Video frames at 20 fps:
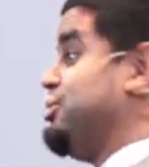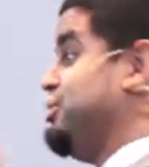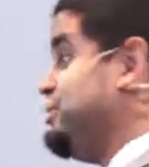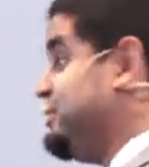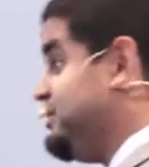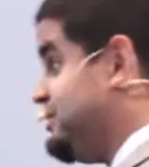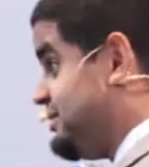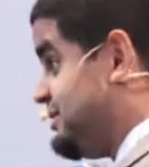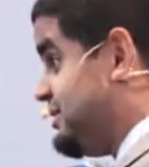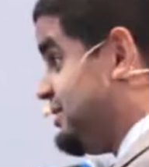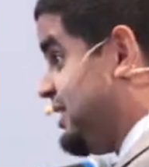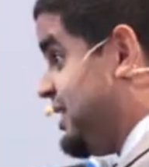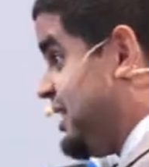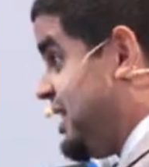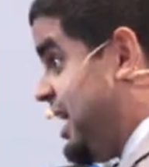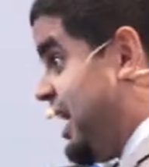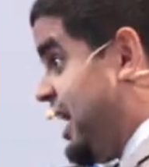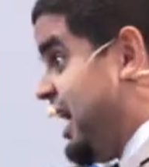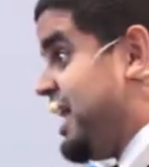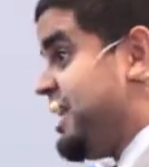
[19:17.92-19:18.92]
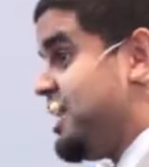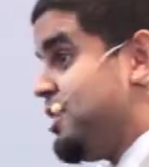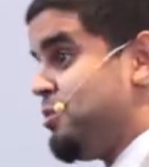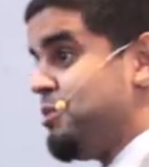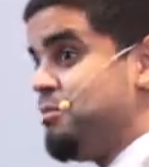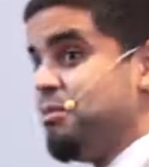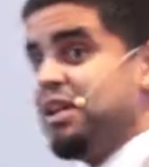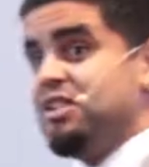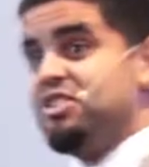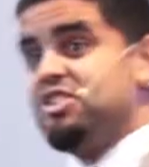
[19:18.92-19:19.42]
do, and then
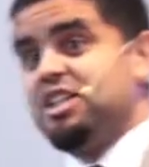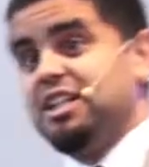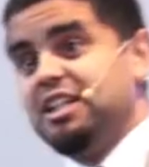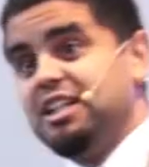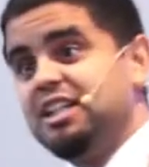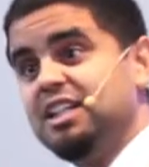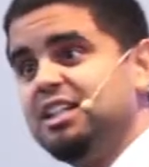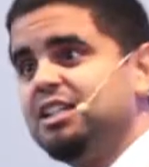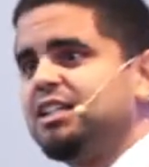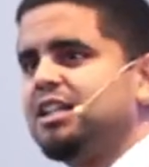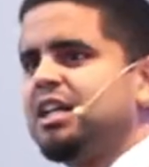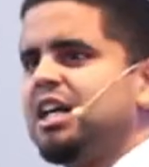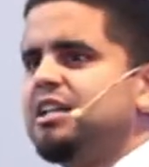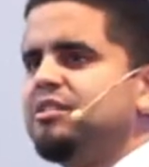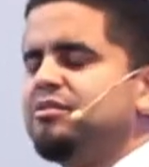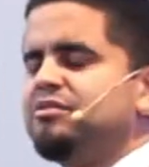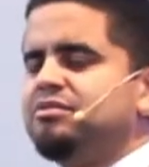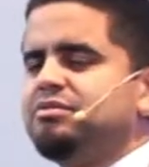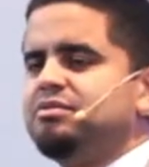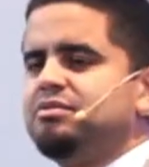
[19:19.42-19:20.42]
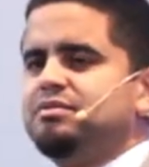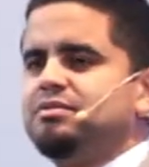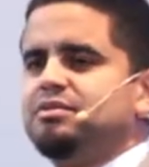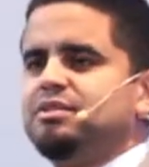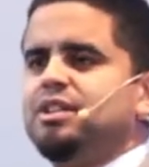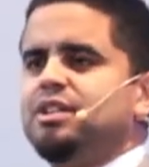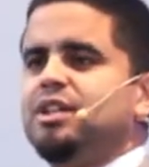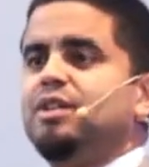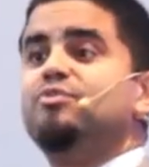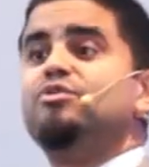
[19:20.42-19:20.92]
we mention kind of
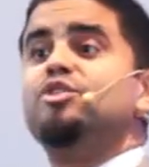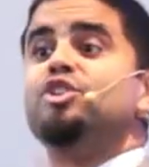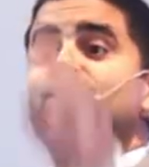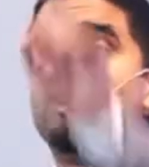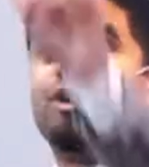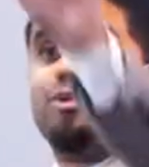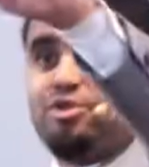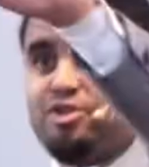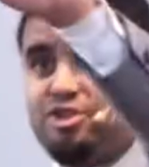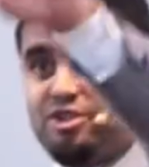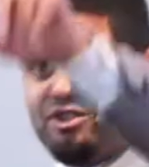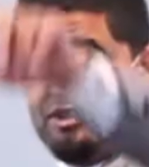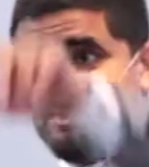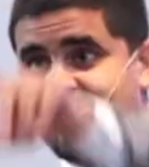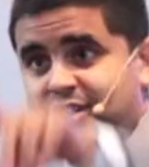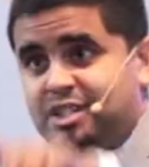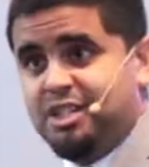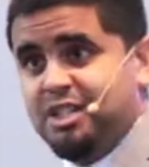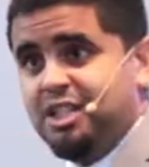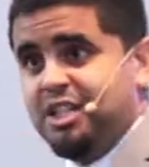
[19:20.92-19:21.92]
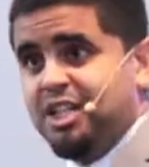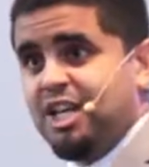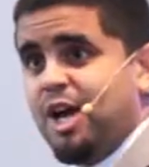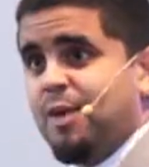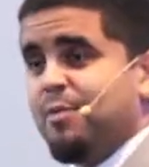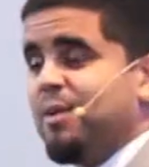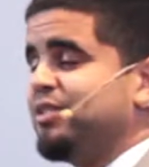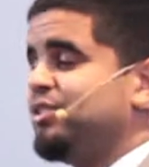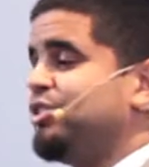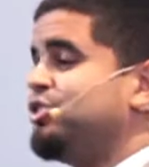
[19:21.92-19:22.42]
a footnote
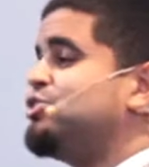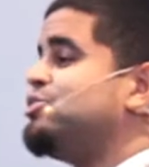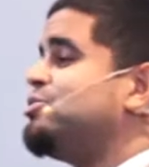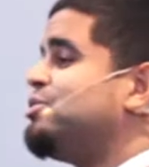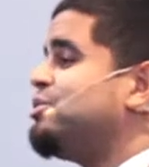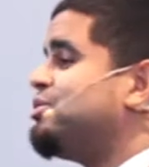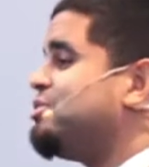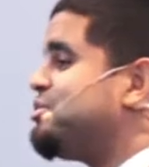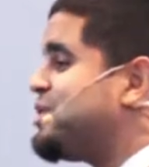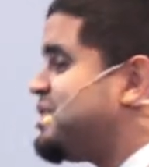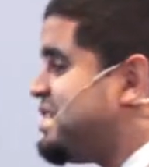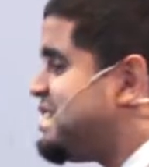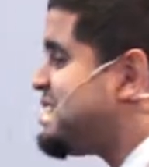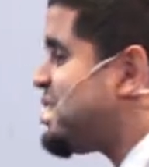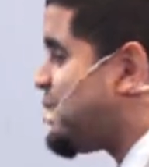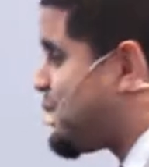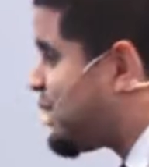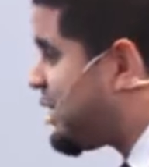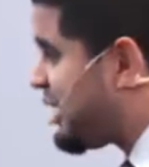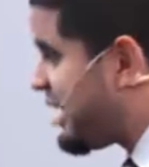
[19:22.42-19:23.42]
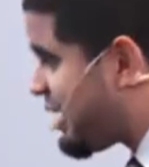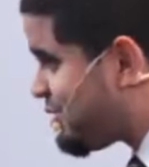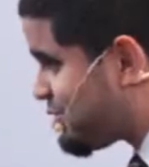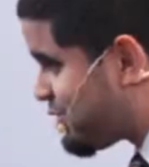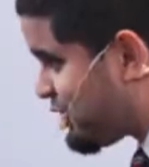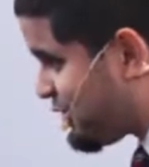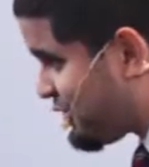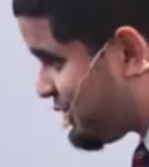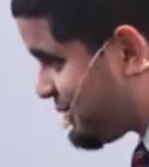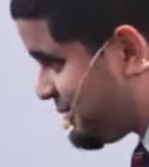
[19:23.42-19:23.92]
about the two or three things that we're
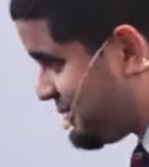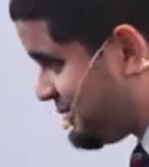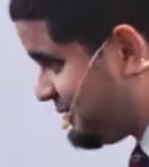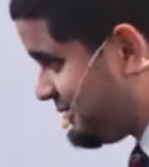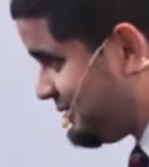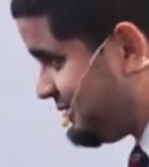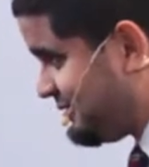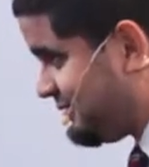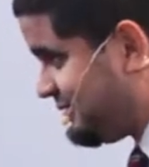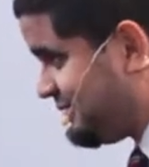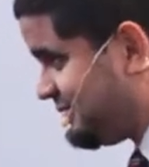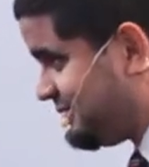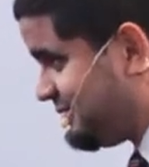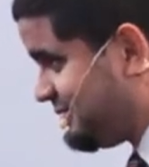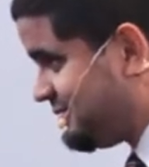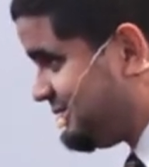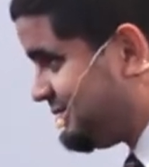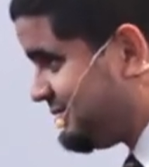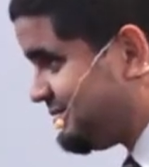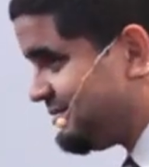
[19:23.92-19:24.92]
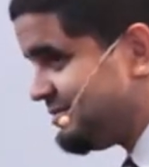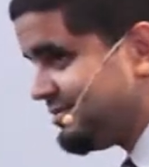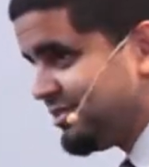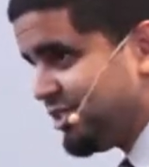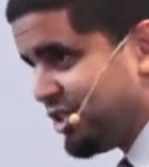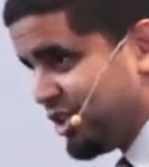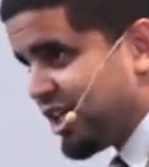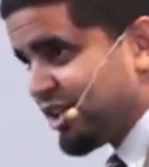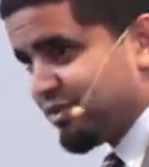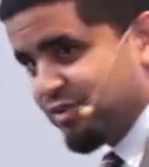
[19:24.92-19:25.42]
allowed to do.
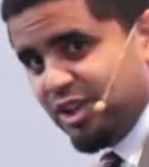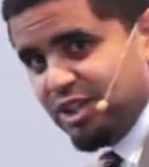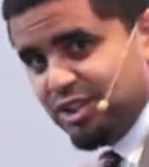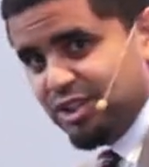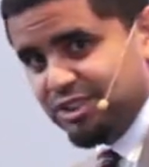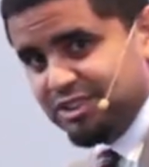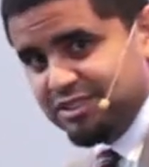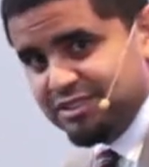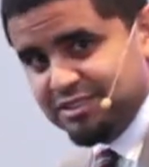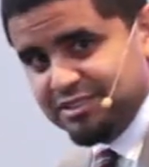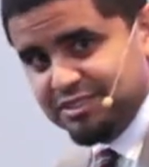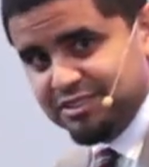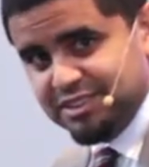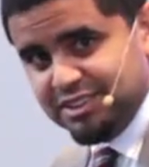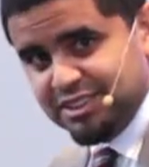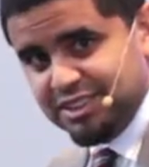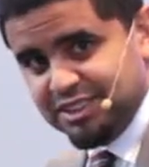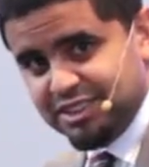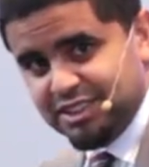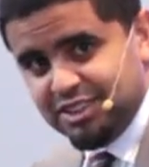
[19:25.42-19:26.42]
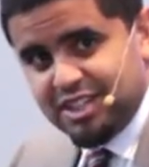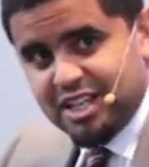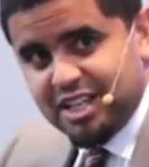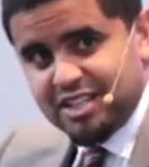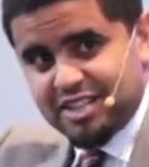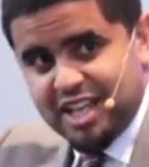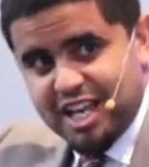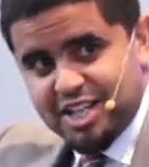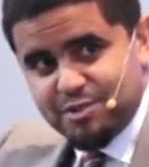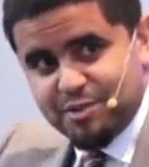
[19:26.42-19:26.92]
You guys follow? You
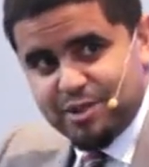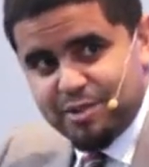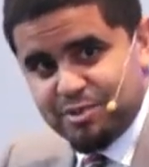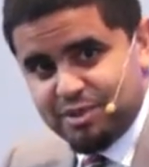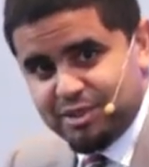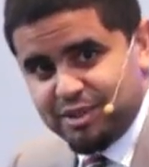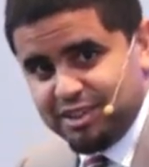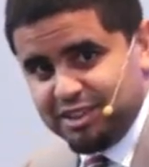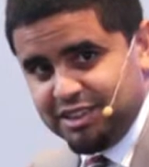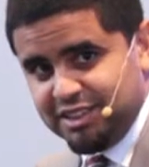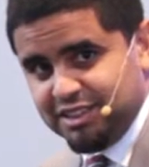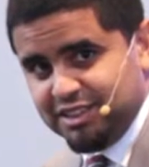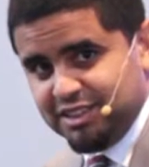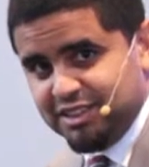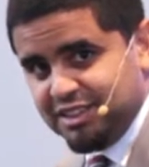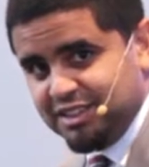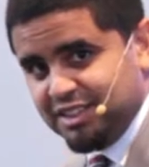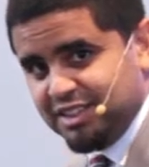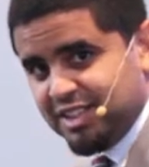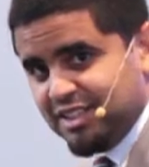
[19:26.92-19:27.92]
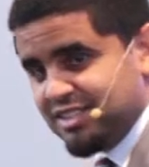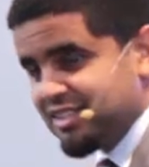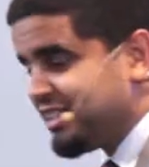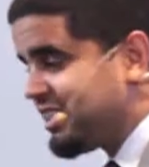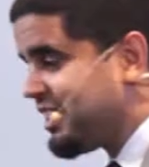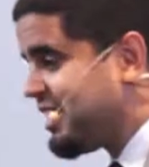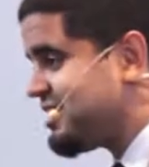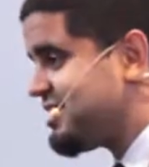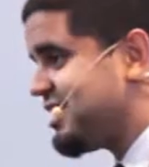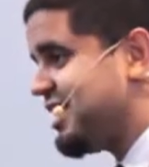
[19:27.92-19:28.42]
guys catching what I'm throwing? I see
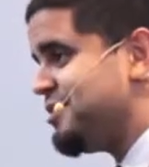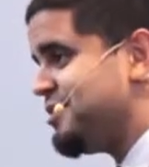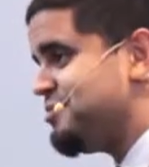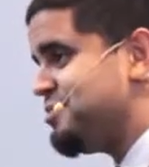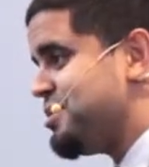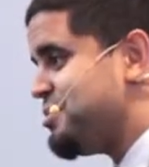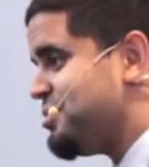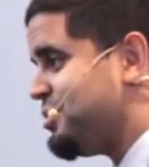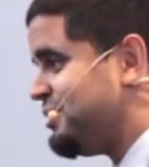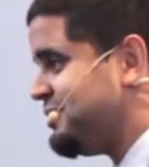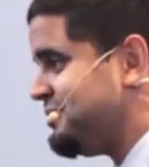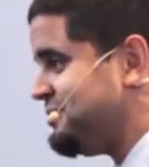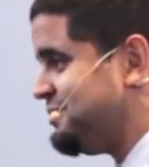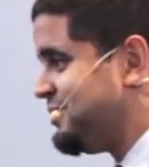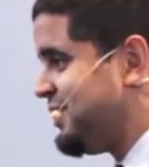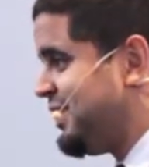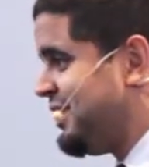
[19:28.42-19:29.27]
a lot of silent people.